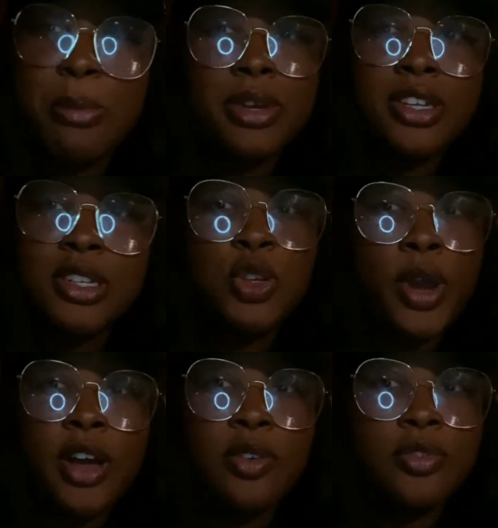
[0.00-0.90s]
I'm
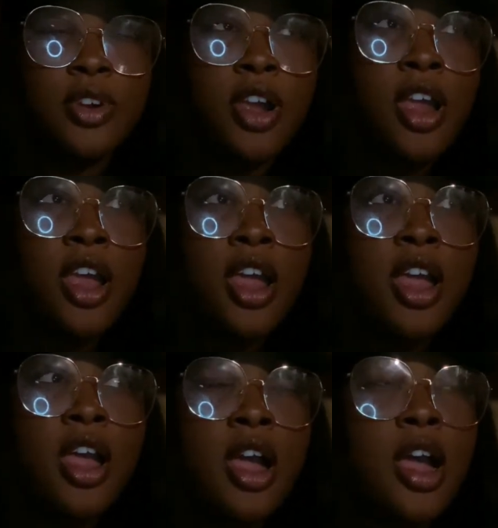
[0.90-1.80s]
12.
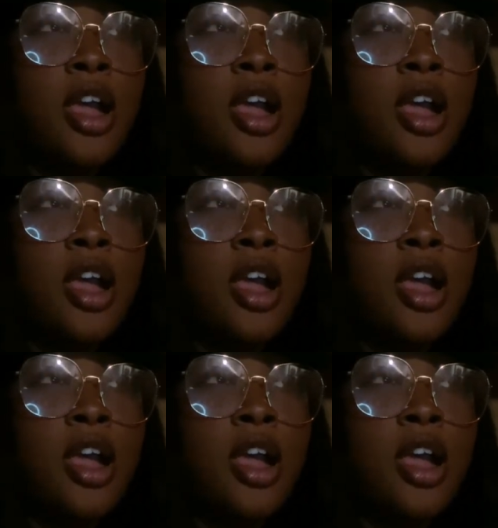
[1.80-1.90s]
Huh?